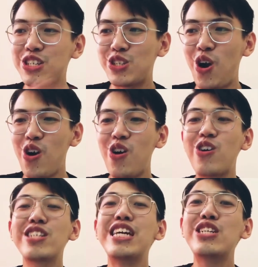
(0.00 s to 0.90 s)
stock
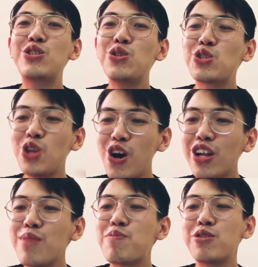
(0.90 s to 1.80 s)
or they do stock
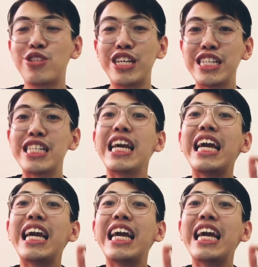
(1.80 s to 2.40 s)
repurchase,